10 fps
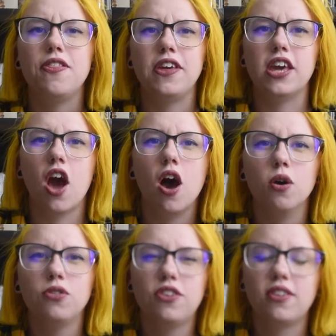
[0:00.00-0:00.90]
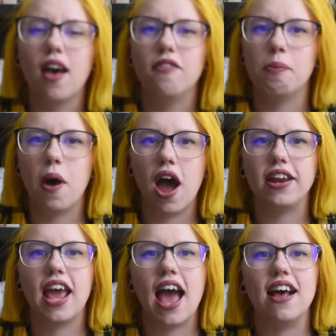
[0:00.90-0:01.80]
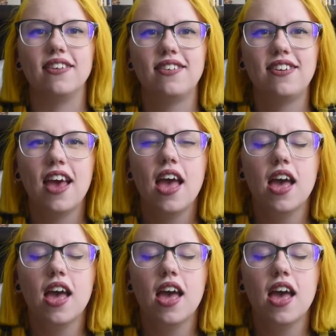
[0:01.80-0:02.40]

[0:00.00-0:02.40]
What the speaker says: The hosts of the podcast,